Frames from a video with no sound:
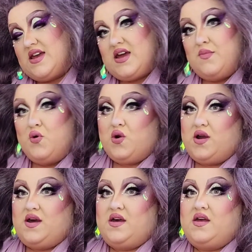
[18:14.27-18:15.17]

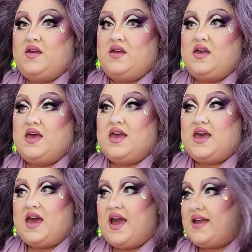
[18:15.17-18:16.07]
Kimora.
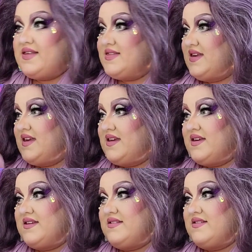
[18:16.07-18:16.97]
I think,
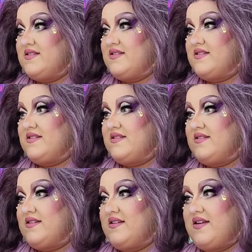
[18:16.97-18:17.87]

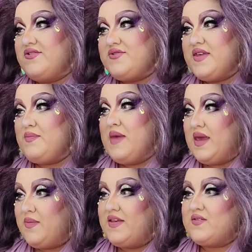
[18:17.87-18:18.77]
other than
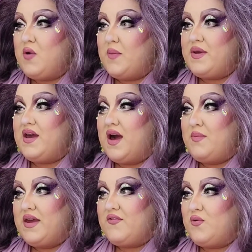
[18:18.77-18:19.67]
maybe swapping
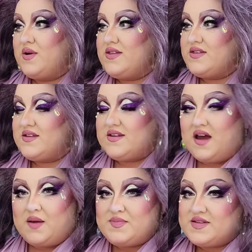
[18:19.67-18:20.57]
Gottmik for one of the
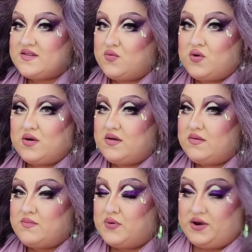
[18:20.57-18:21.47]
tops
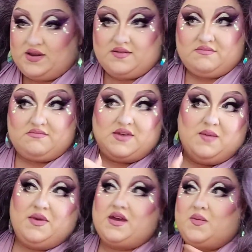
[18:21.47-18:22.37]
or putting
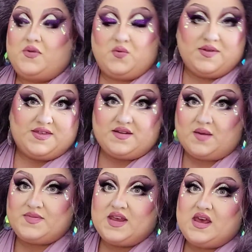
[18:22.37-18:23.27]
Gottmik up there with the
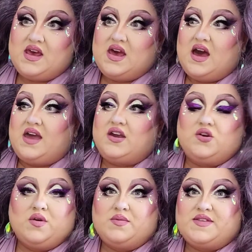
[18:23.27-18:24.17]
tops, I
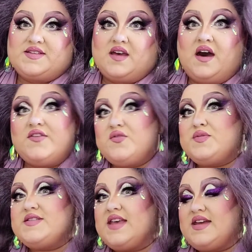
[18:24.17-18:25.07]
agree with this
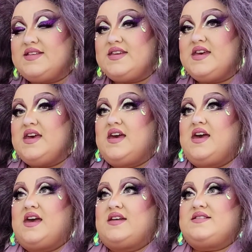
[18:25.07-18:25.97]
100%.
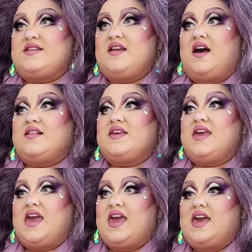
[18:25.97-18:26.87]

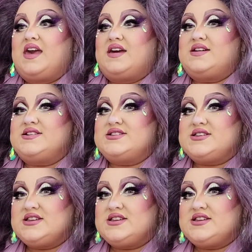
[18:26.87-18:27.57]
Denali and